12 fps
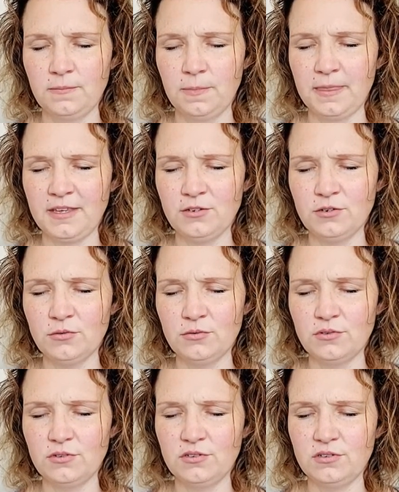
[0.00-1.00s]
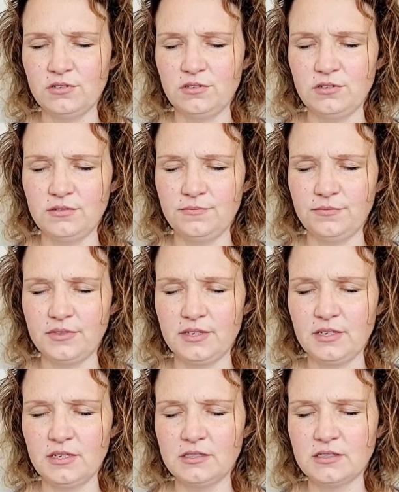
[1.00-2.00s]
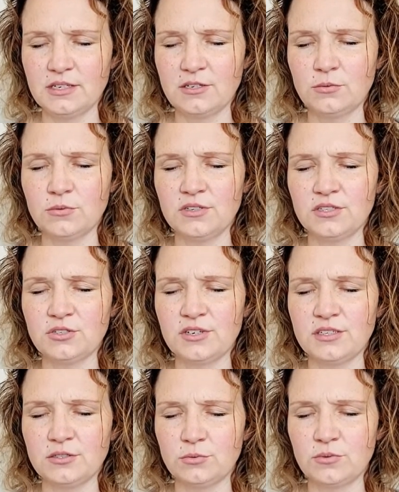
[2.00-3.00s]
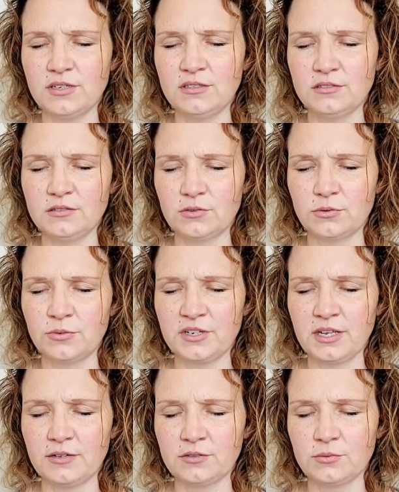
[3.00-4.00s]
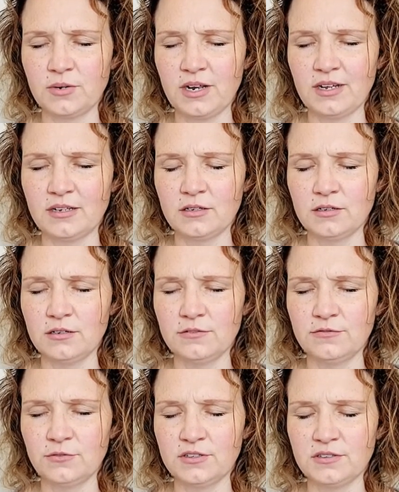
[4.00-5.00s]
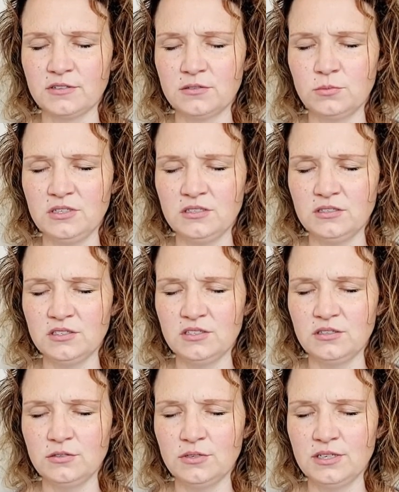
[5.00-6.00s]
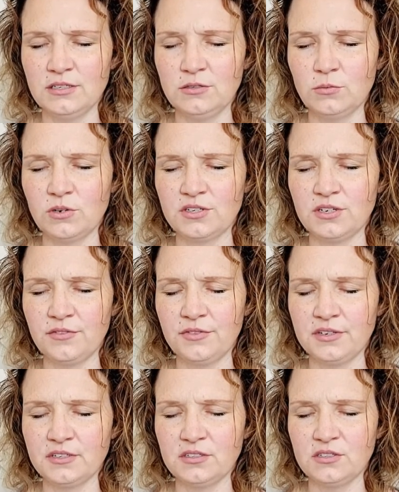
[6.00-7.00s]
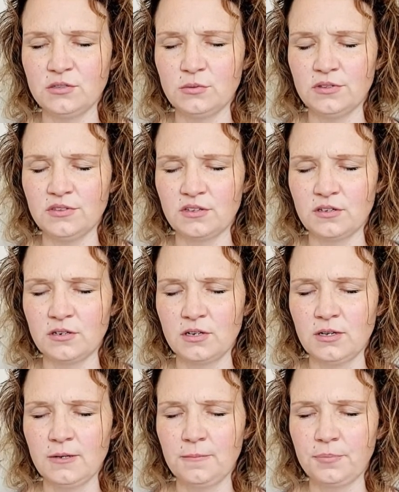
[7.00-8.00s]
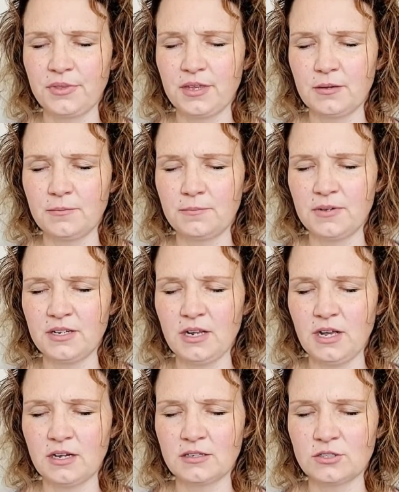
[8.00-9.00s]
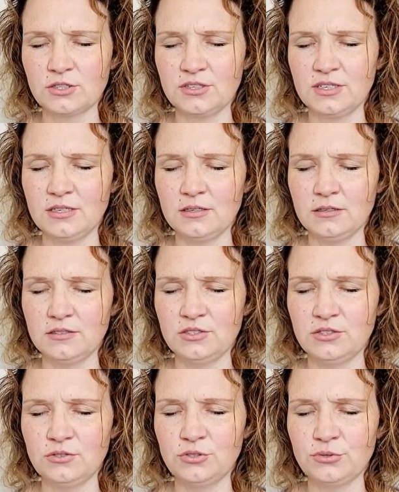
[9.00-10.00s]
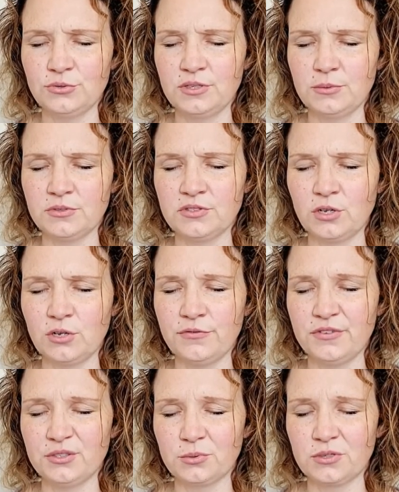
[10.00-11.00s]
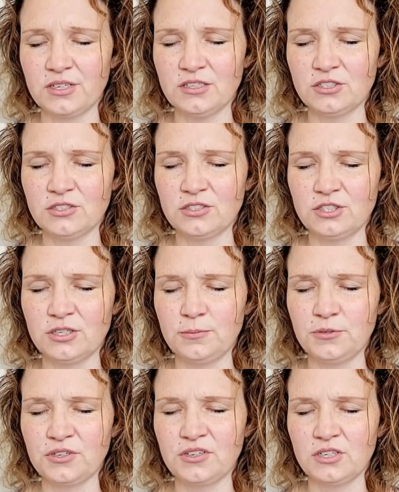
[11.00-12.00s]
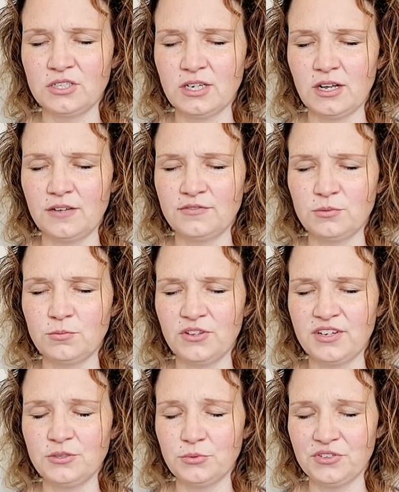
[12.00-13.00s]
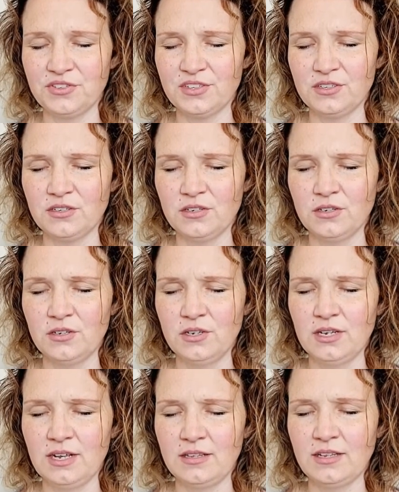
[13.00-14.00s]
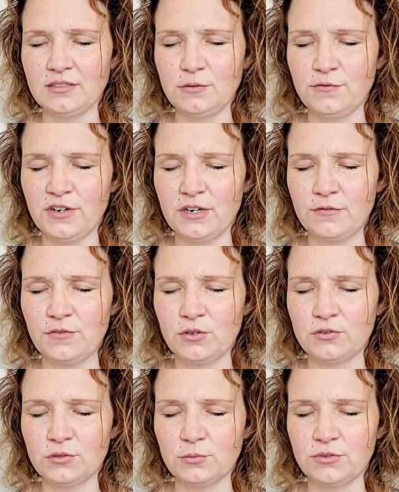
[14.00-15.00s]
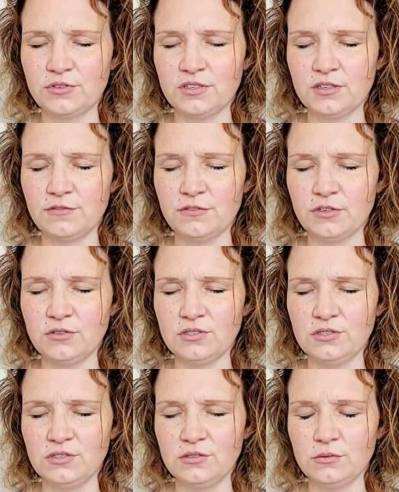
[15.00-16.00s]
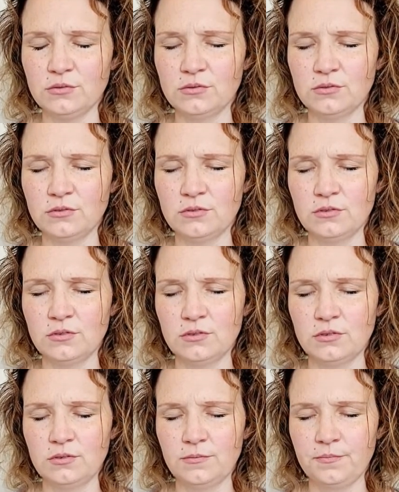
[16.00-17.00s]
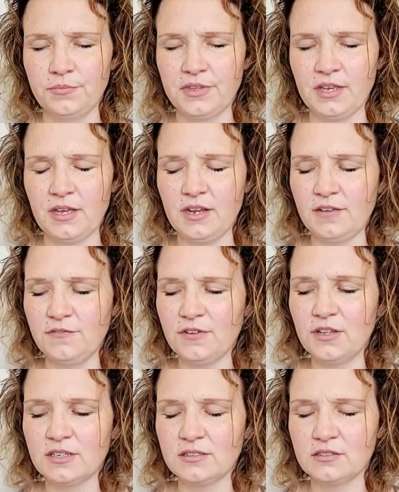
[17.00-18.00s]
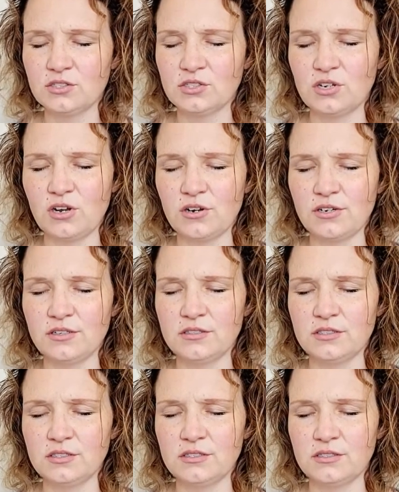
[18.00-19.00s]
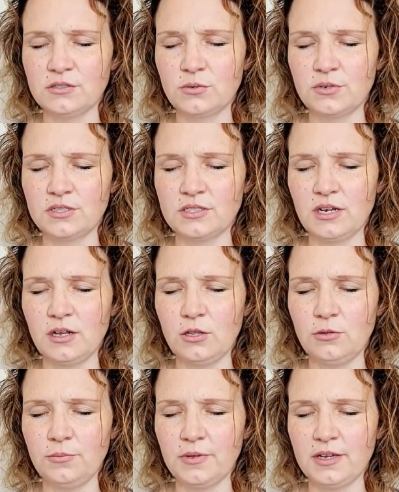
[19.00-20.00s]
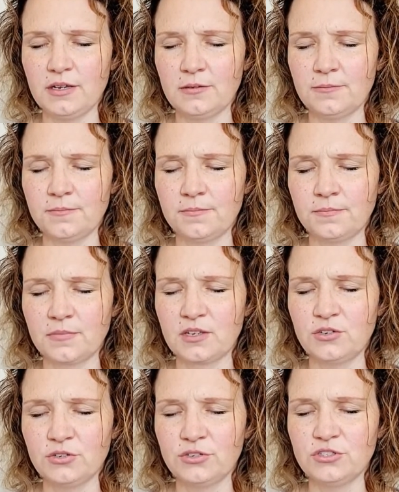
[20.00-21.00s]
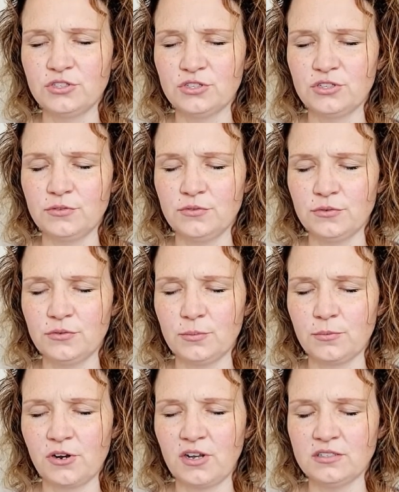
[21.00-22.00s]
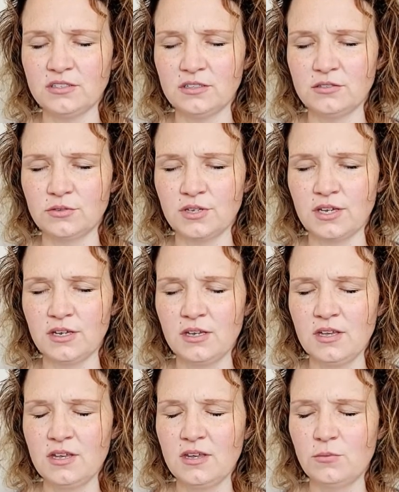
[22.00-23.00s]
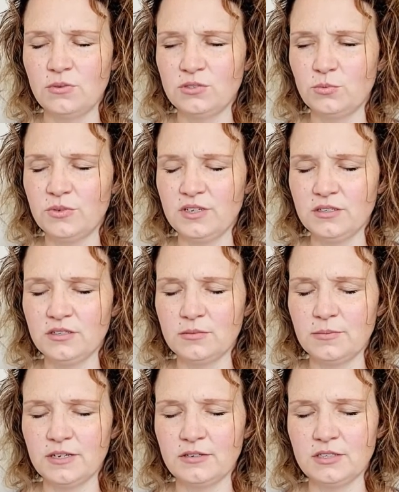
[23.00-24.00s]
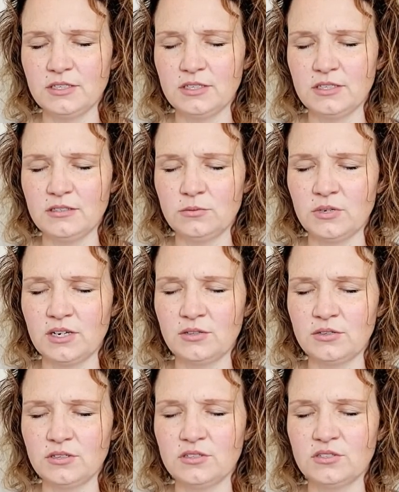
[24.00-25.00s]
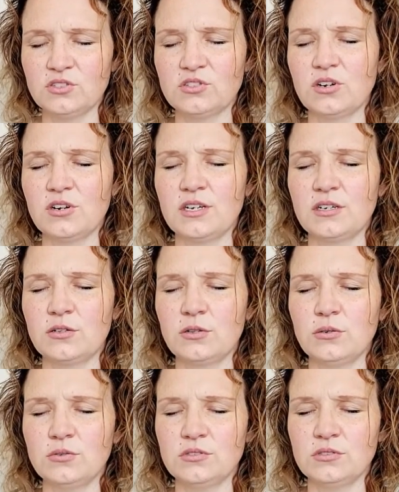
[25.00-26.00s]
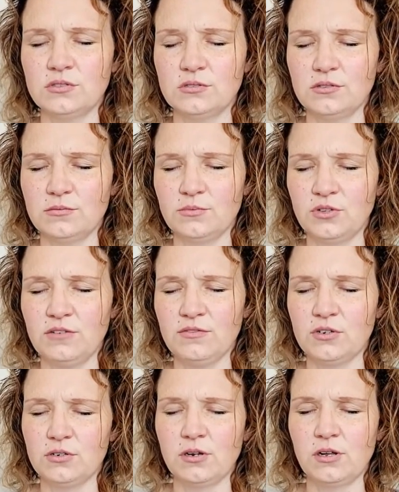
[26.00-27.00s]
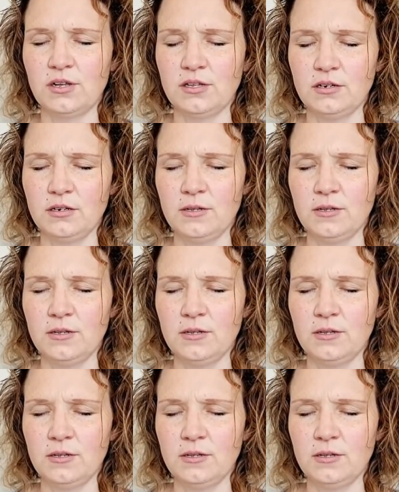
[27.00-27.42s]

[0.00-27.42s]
You don't, it's like you're really trying to rinse or wring out the rag of what this means to you, and you want nothing to do with it. Um, but actually, to truly resolve this relationship, you're going to have to blend with it. And that's a very vulnerable thing for you to do. And I feel like the star is, is going to help um, nurture you through the process, okay? What's weird about it is when I look at the star, it glows, believe it or not,